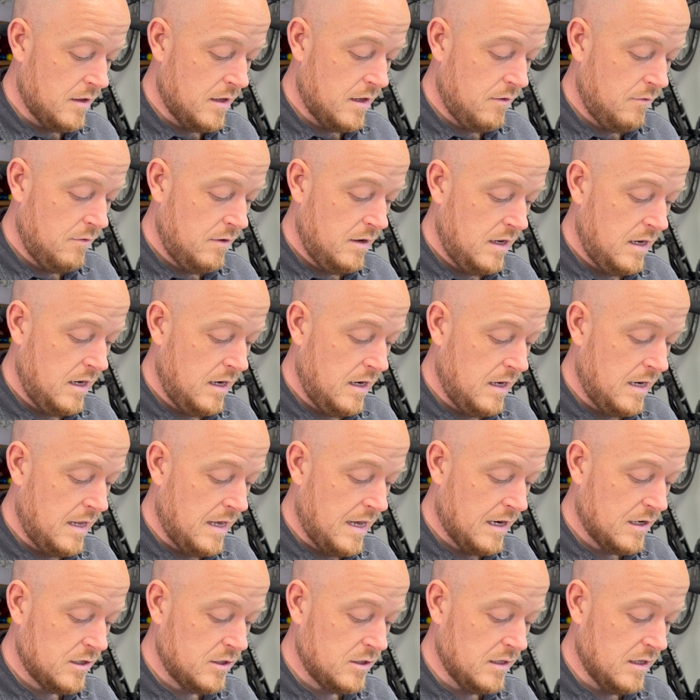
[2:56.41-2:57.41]
you need
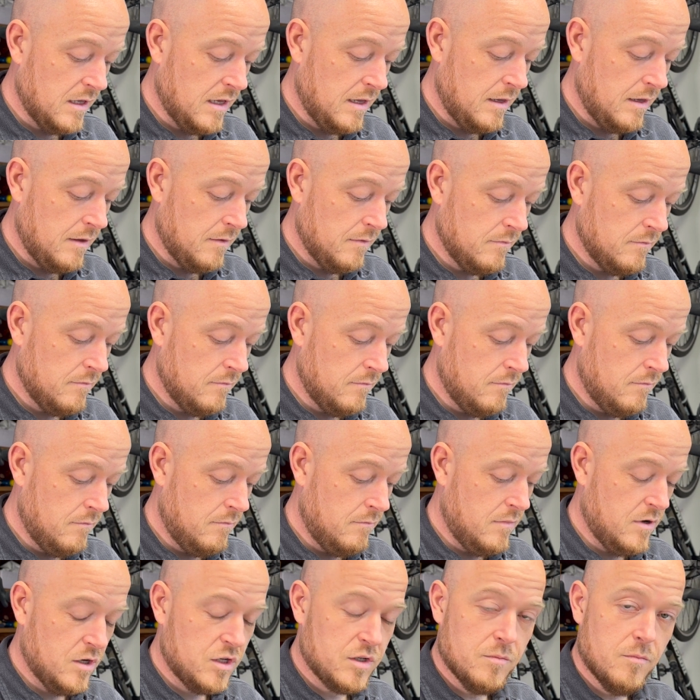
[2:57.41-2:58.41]
actually
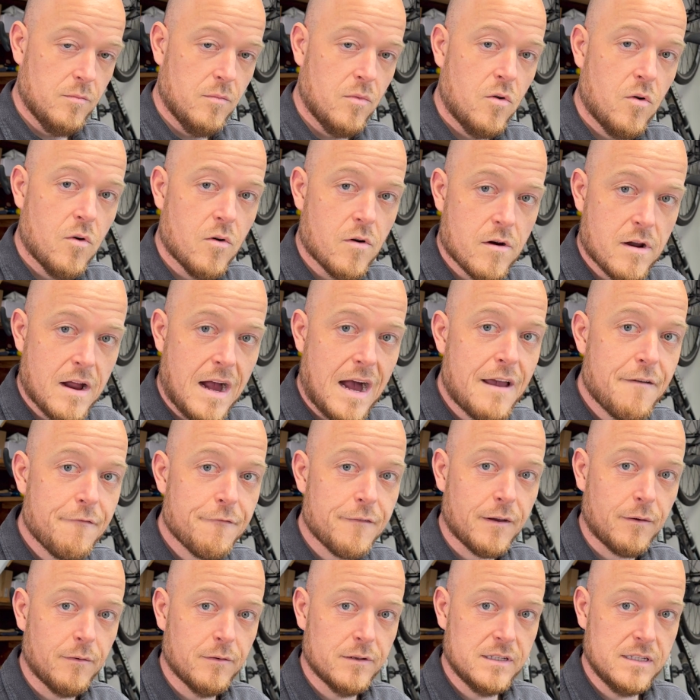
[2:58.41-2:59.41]
much more high
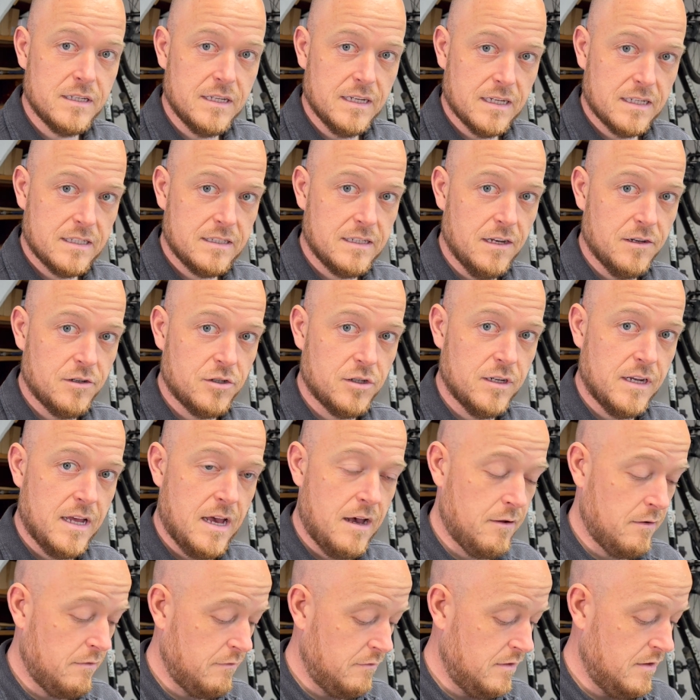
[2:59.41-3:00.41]
frequency extension
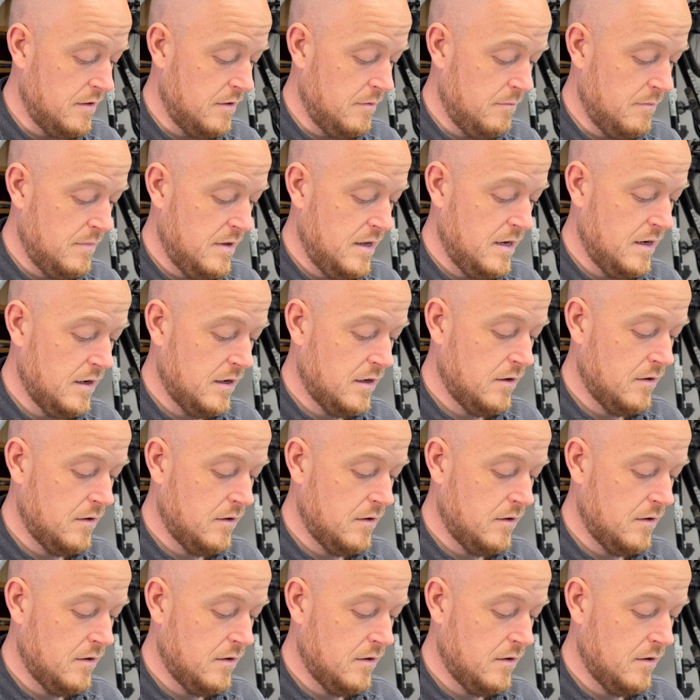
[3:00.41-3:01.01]
out of the mid